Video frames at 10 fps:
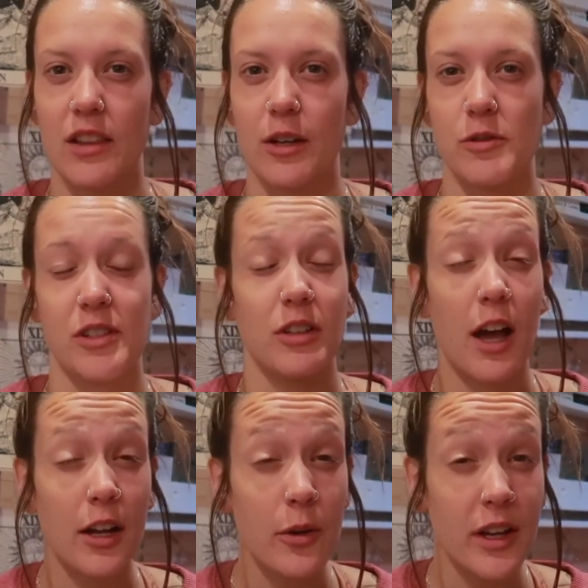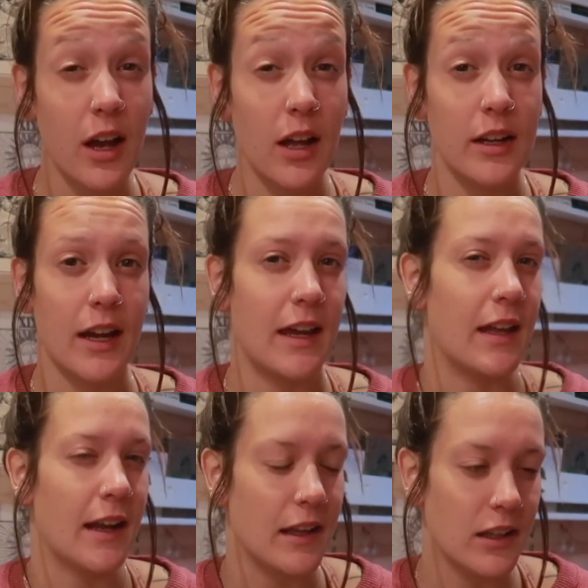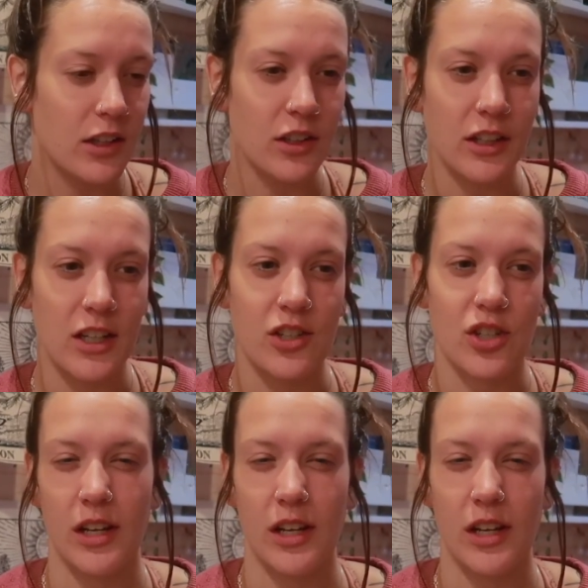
There was a lot going on. I had Haley on the leash,